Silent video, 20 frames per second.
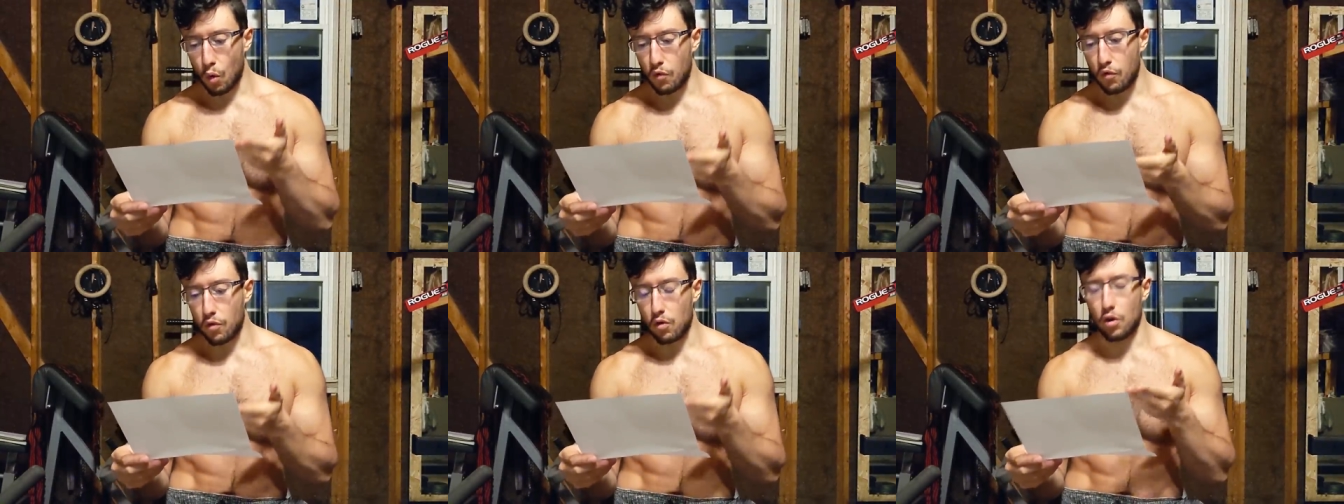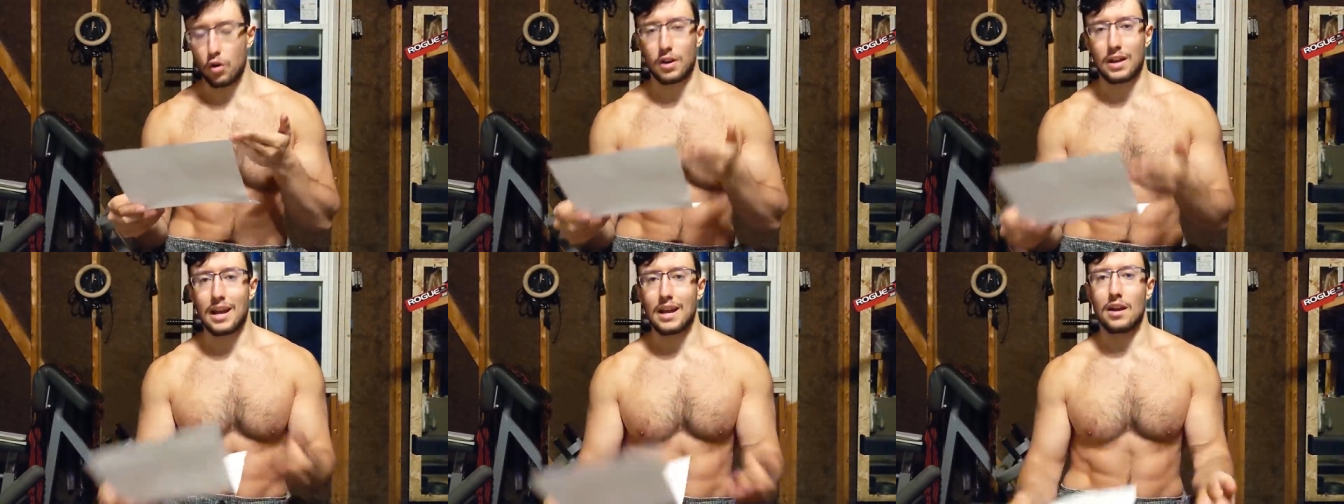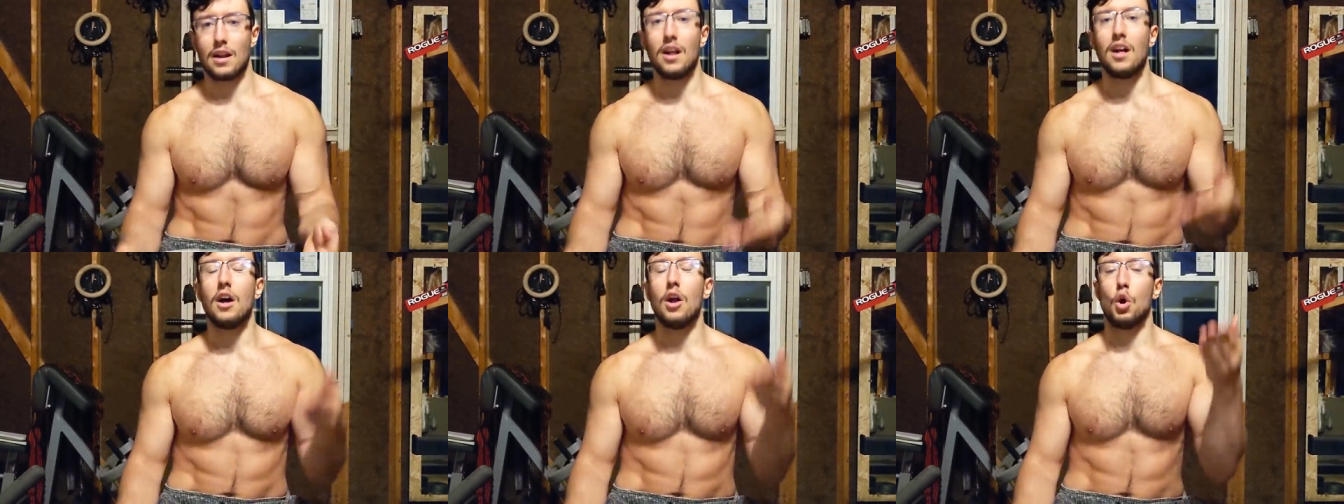over
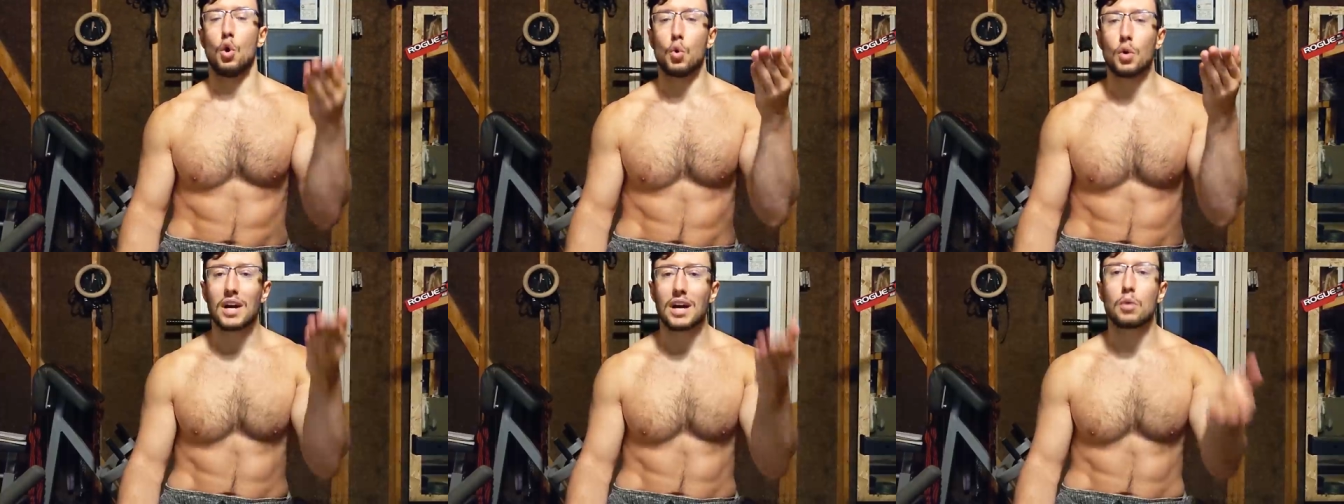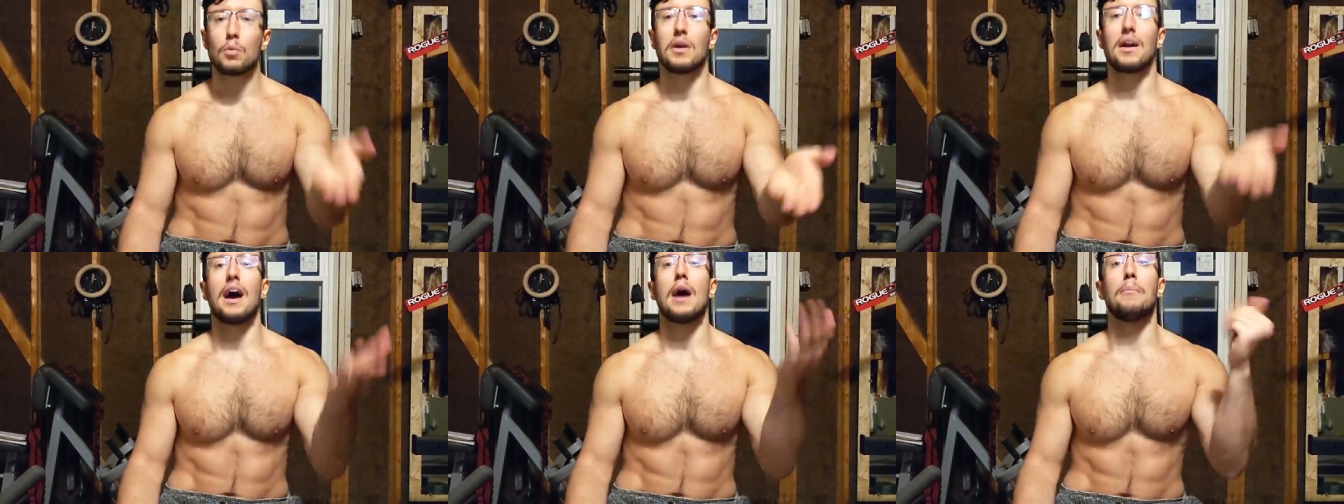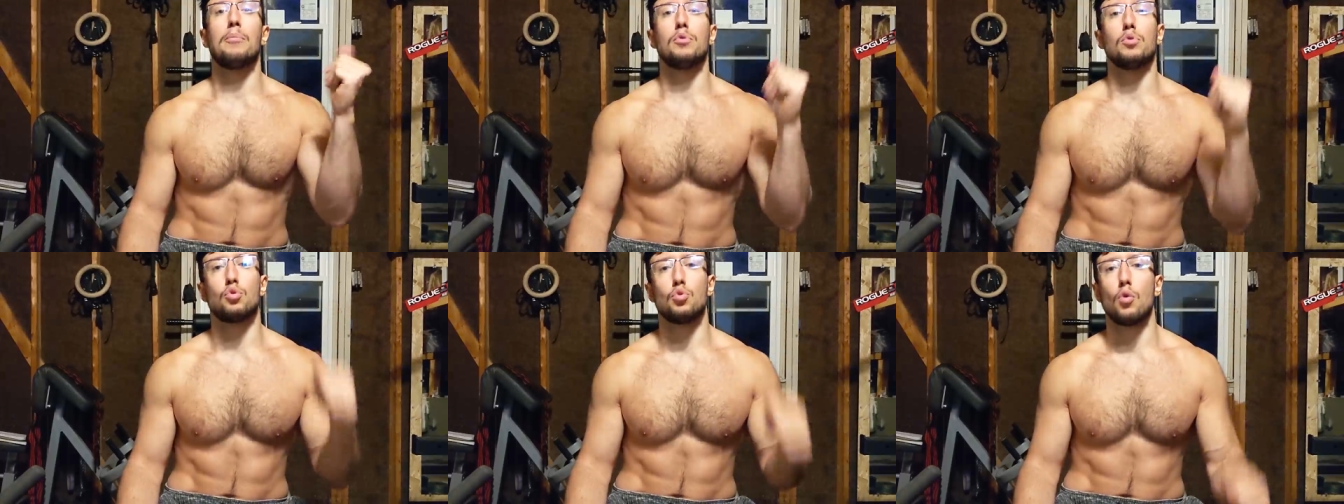again. Look at what
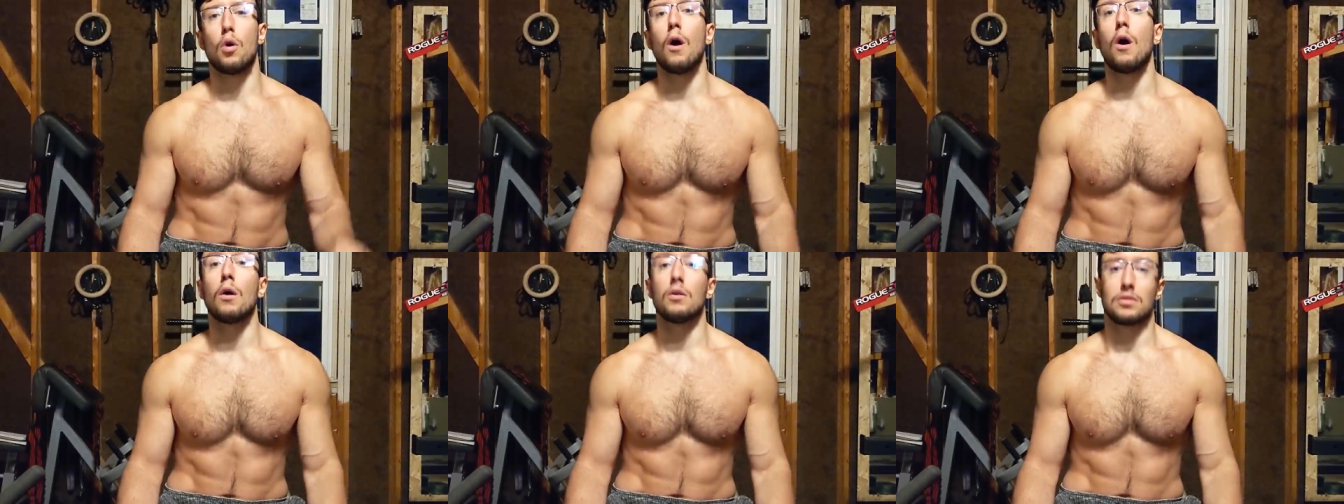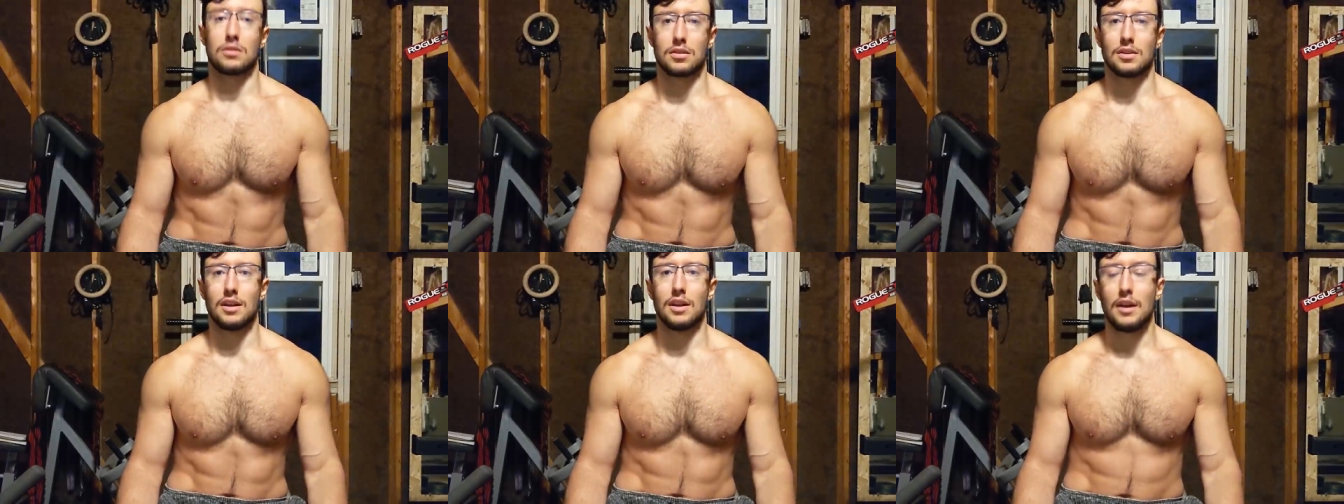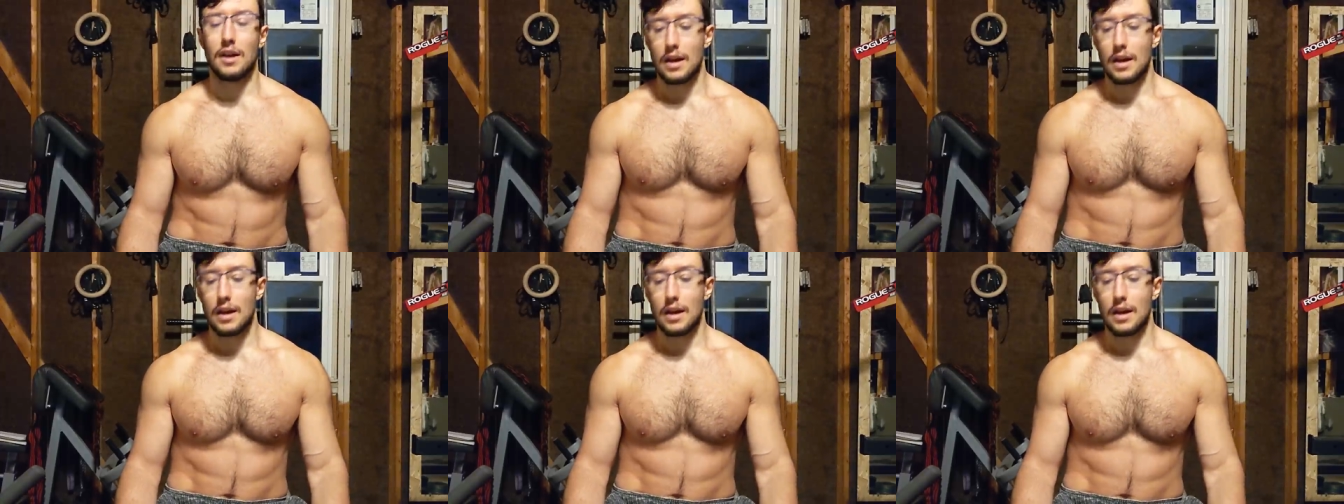happened to art.